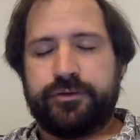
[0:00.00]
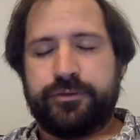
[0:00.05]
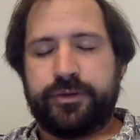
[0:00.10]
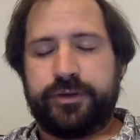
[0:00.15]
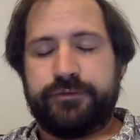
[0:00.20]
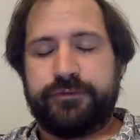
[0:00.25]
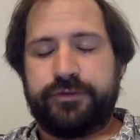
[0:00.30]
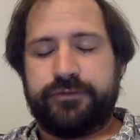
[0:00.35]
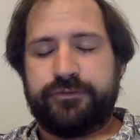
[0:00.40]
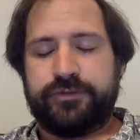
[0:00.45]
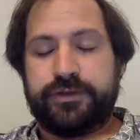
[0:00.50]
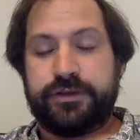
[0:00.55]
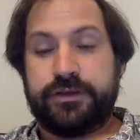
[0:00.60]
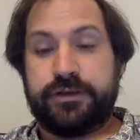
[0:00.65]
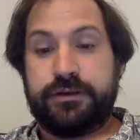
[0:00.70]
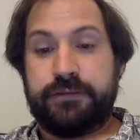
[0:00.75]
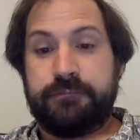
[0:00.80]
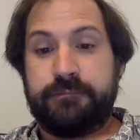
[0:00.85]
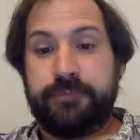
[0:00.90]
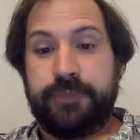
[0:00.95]

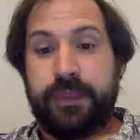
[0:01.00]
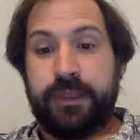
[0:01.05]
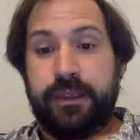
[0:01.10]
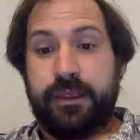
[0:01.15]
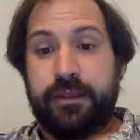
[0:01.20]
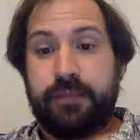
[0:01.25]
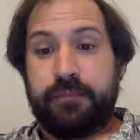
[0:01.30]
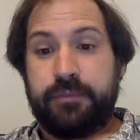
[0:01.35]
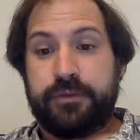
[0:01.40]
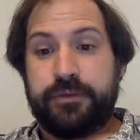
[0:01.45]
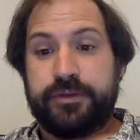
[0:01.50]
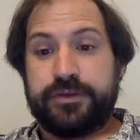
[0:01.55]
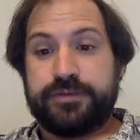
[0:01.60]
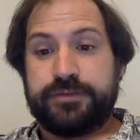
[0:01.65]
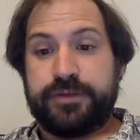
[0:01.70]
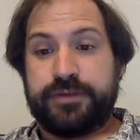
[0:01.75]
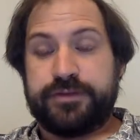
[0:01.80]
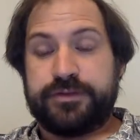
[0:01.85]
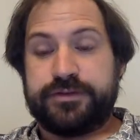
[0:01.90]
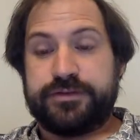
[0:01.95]
2015, but these
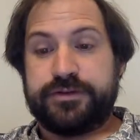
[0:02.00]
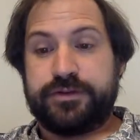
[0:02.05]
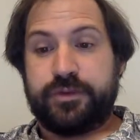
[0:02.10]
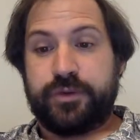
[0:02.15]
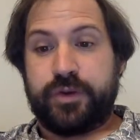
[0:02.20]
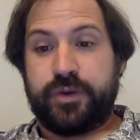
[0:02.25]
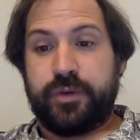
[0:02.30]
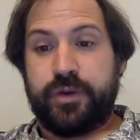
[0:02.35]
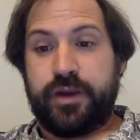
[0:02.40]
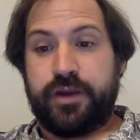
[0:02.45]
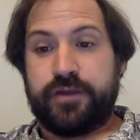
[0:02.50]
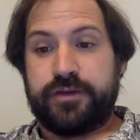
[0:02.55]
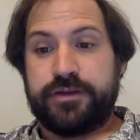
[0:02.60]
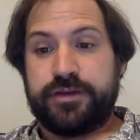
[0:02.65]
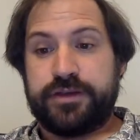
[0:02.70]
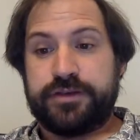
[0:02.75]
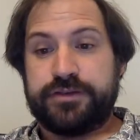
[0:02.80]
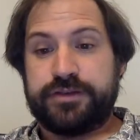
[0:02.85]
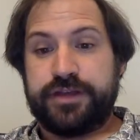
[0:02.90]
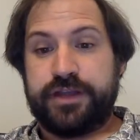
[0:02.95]
methods still require the
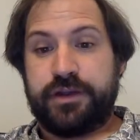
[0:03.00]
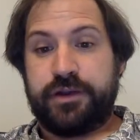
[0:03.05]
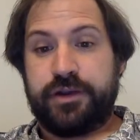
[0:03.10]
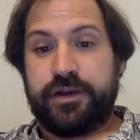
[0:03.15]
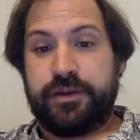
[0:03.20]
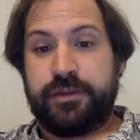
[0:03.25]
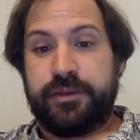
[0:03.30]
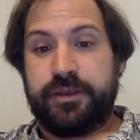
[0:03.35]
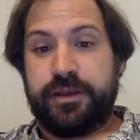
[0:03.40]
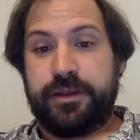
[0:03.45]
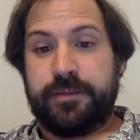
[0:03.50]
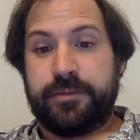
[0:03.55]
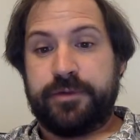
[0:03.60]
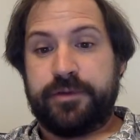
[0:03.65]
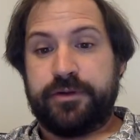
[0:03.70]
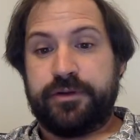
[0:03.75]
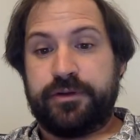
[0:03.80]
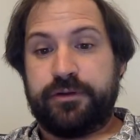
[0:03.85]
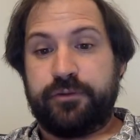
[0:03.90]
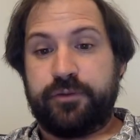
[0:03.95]
testing area to be
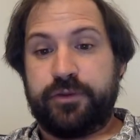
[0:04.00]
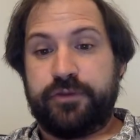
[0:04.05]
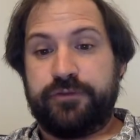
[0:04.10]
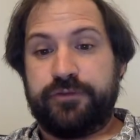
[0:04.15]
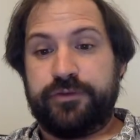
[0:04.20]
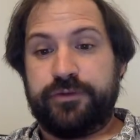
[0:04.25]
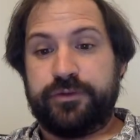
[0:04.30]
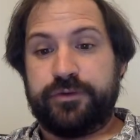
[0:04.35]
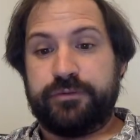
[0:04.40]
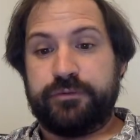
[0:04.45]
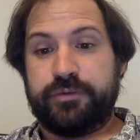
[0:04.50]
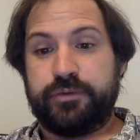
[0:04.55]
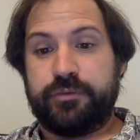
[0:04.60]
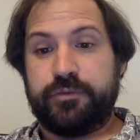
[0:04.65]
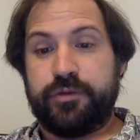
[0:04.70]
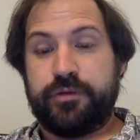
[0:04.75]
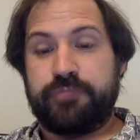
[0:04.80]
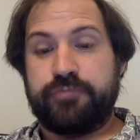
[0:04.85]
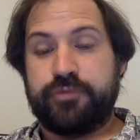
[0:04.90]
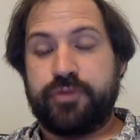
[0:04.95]
emptied and refilled in
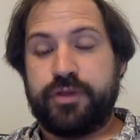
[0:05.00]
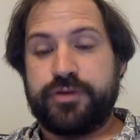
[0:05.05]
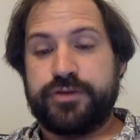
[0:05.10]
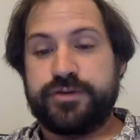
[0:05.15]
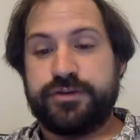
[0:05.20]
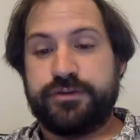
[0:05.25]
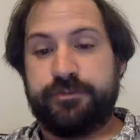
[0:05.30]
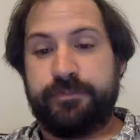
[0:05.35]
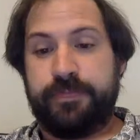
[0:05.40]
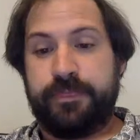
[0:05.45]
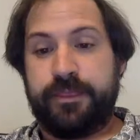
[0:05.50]
preparation